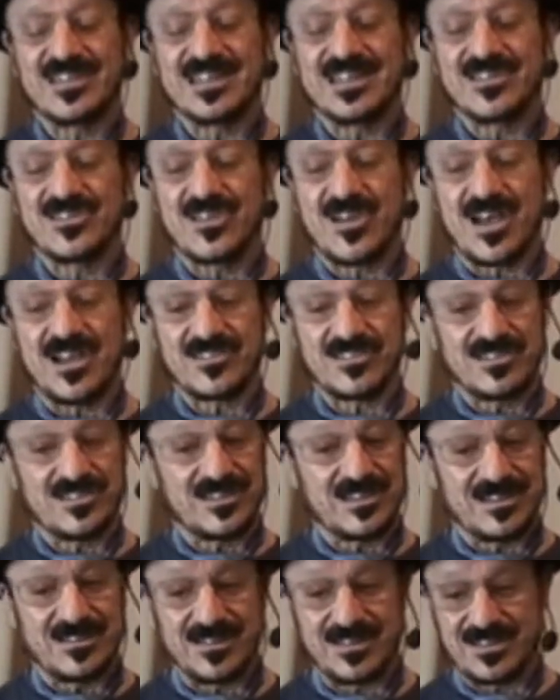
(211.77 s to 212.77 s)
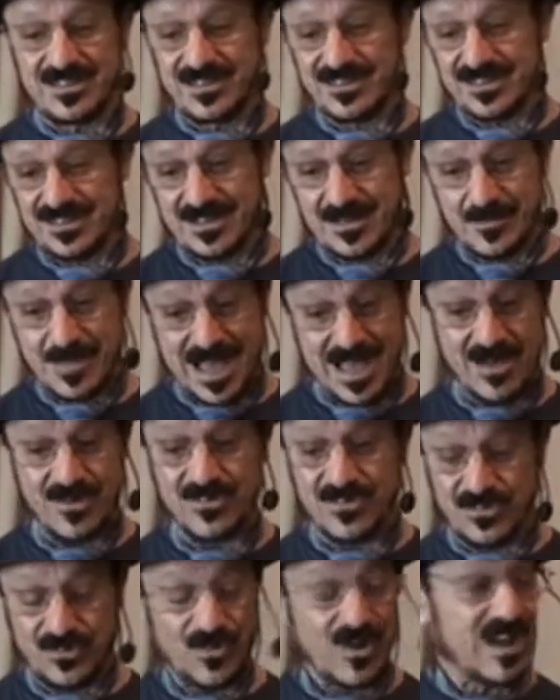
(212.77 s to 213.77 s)
it talks
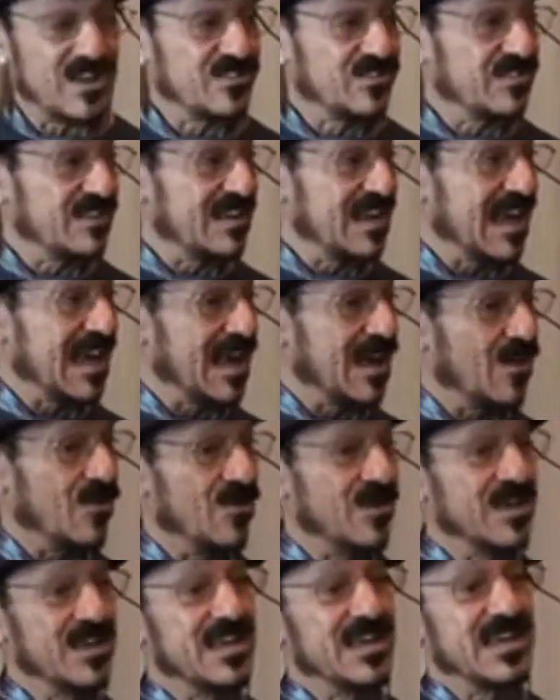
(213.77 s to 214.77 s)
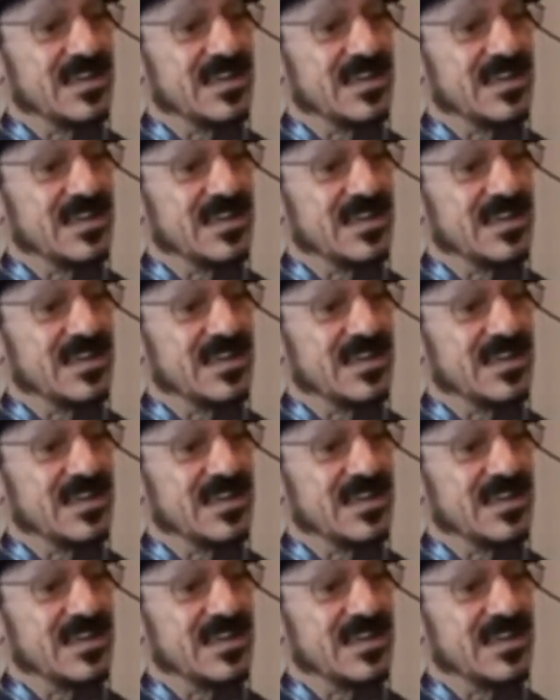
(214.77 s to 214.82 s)
about trust and how